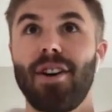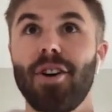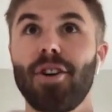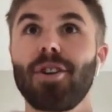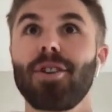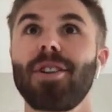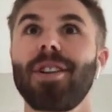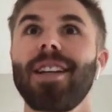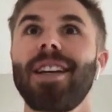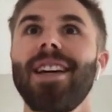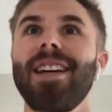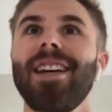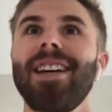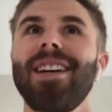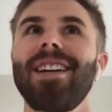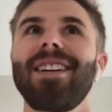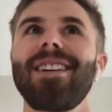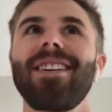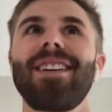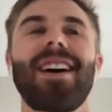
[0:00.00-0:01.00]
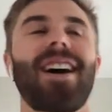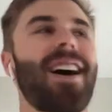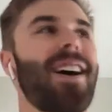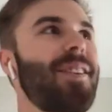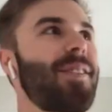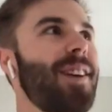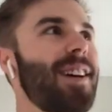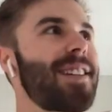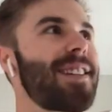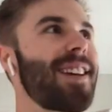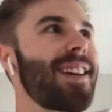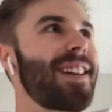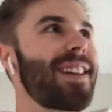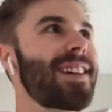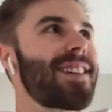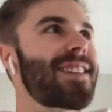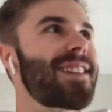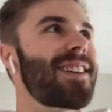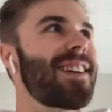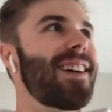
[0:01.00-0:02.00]
early, how do I say
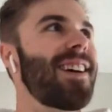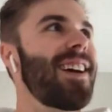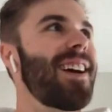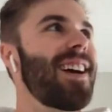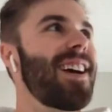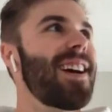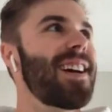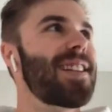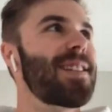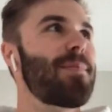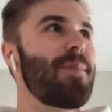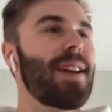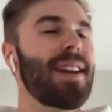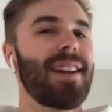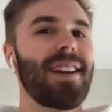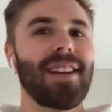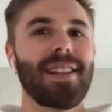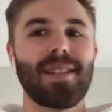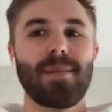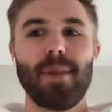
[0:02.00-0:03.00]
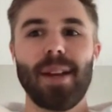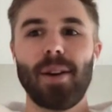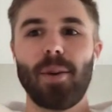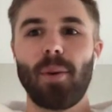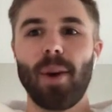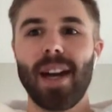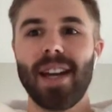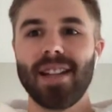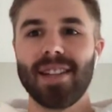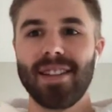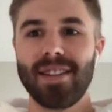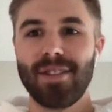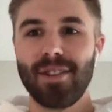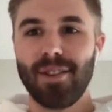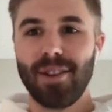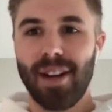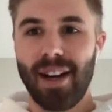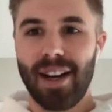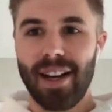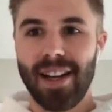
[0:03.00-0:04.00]
this, it's been a way
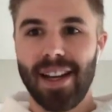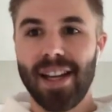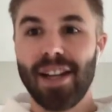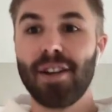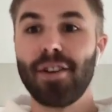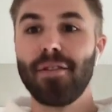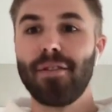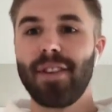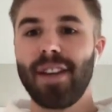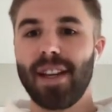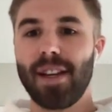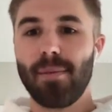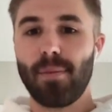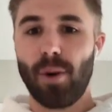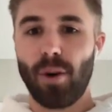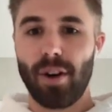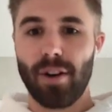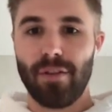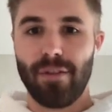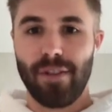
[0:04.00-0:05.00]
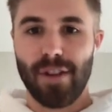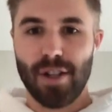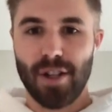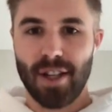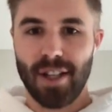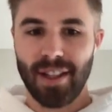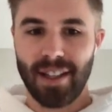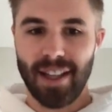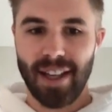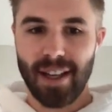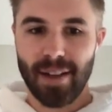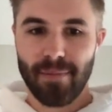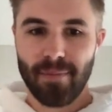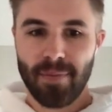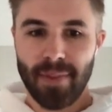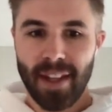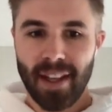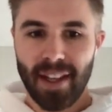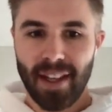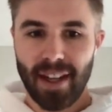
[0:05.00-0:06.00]
to intervene more efficiently
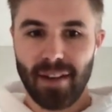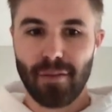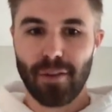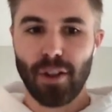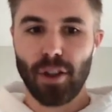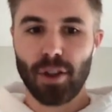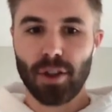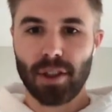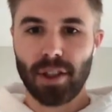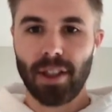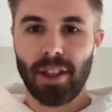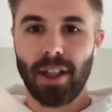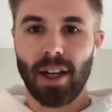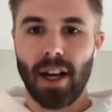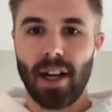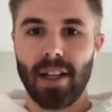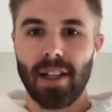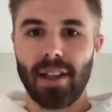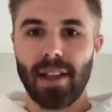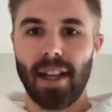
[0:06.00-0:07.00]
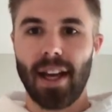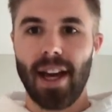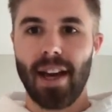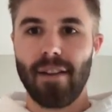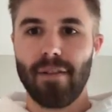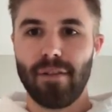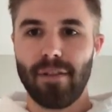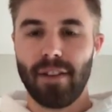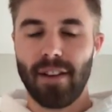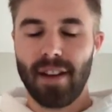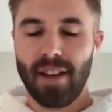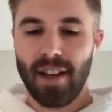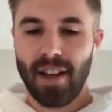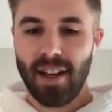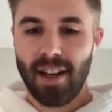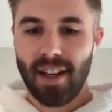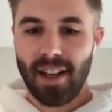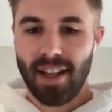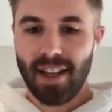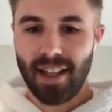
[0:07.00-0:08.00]
kind of earlier on in life.
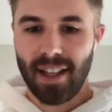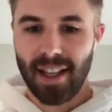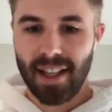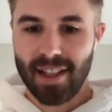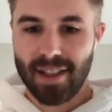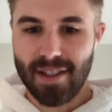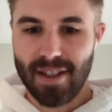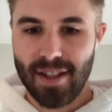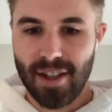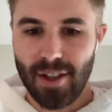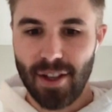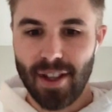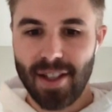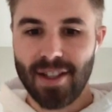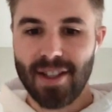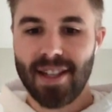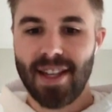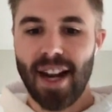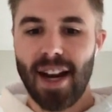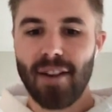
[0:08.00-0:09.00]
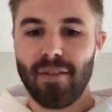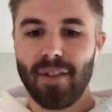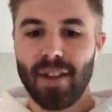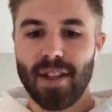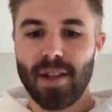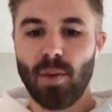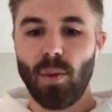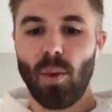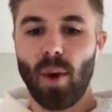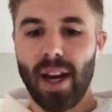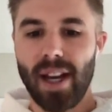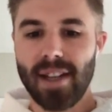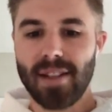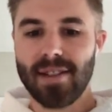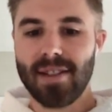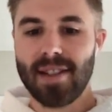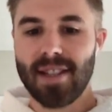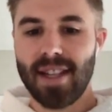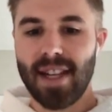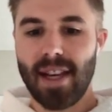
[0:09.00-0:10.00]
And again, so instead of this wait
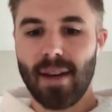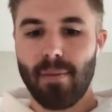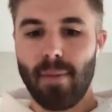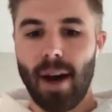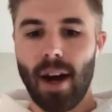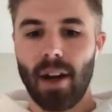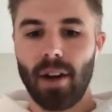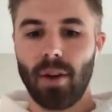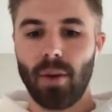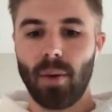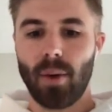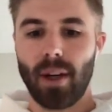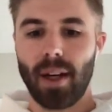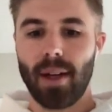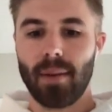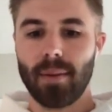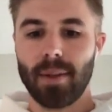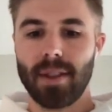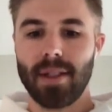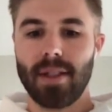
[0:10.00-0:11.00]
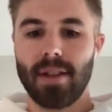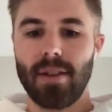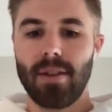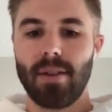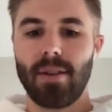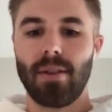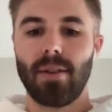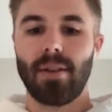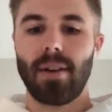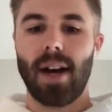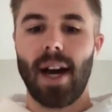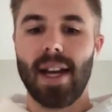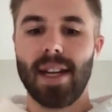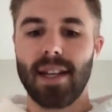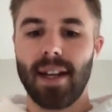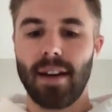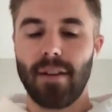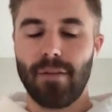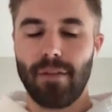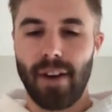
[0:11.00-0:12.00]
and see model, we're able to
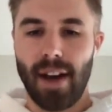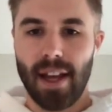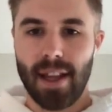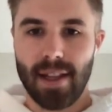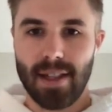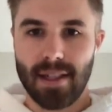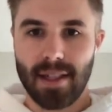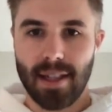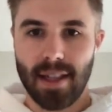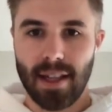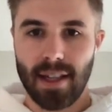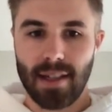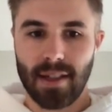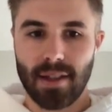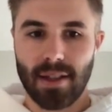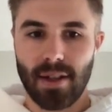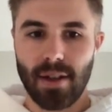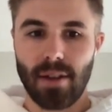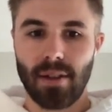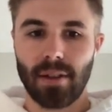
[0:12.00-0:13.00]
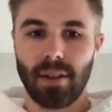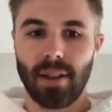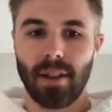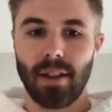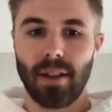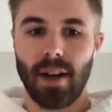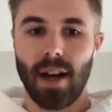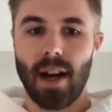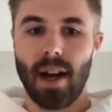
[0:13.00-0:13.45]
identify these things earlier